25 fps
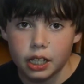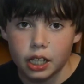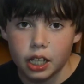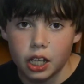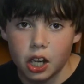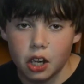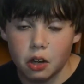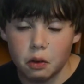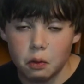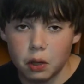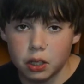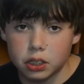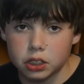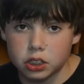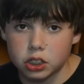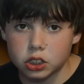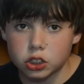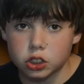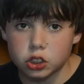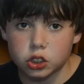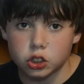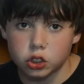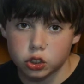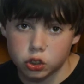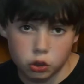It wasn't
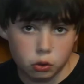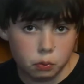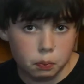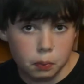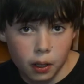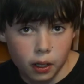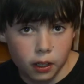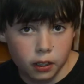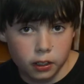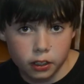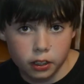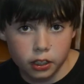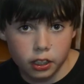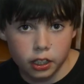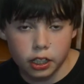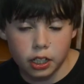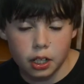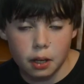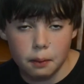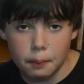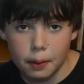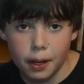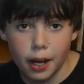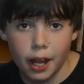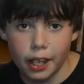super
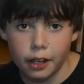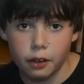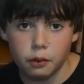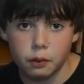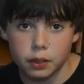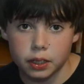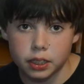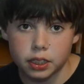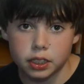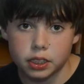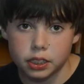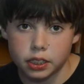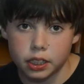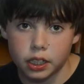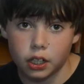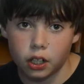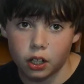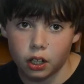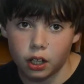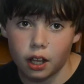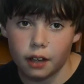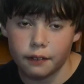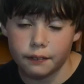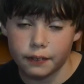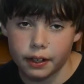good, but it was
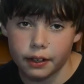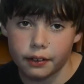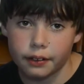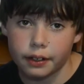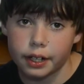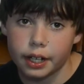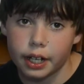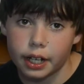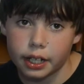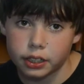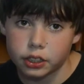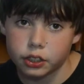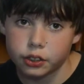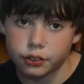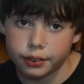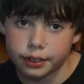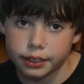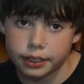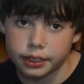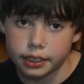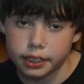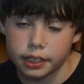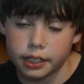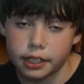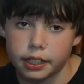still a very
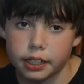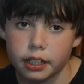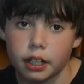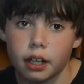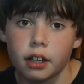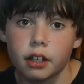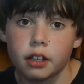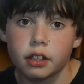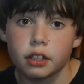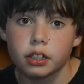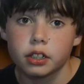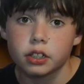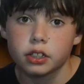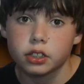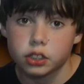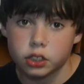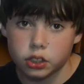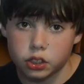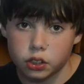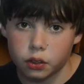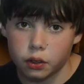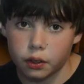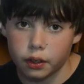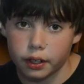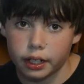interesting
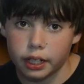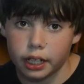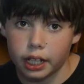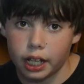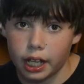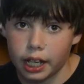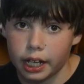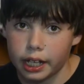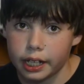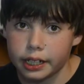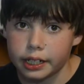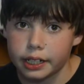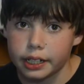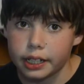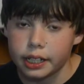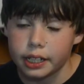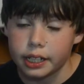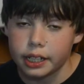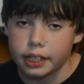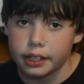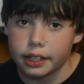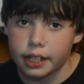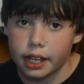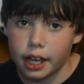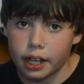storyline
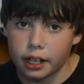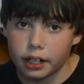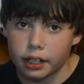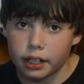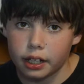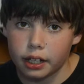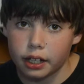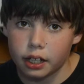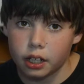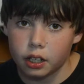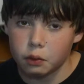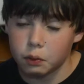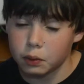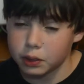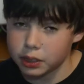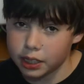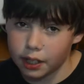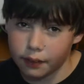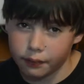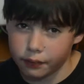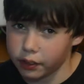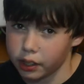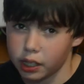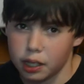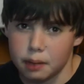that was
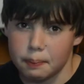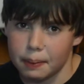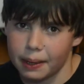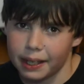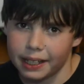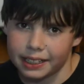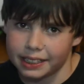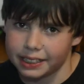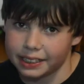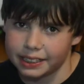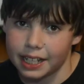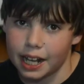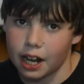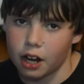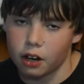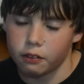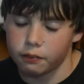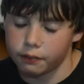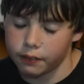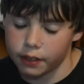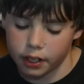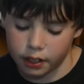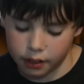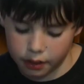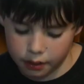definitely placed
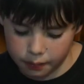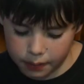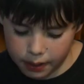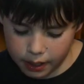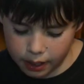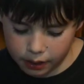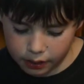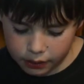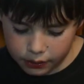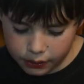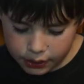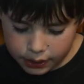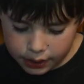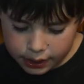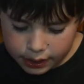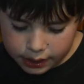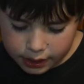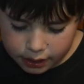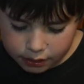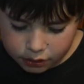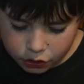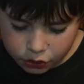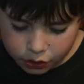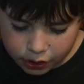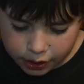out very well.
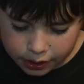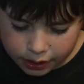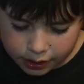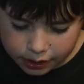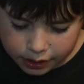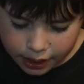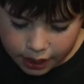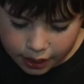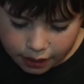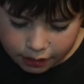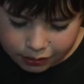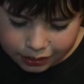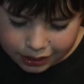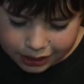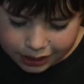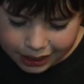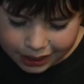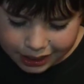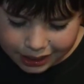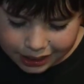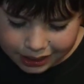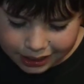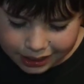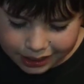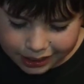Now to
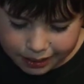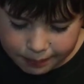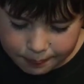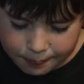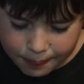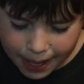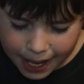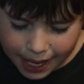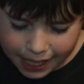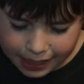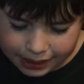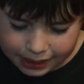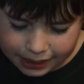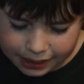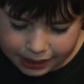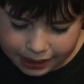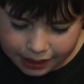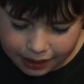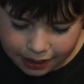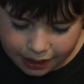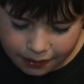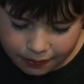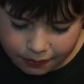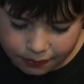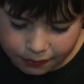get into the bad
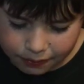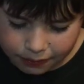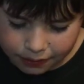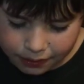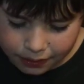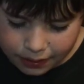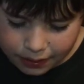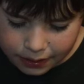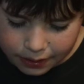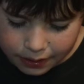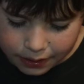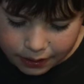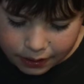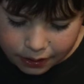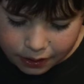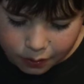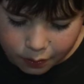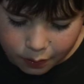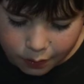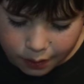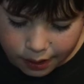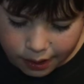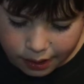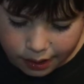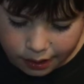stuff.
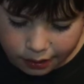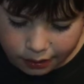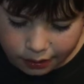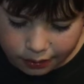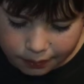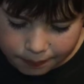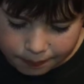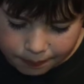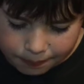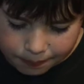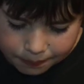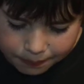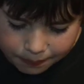Well,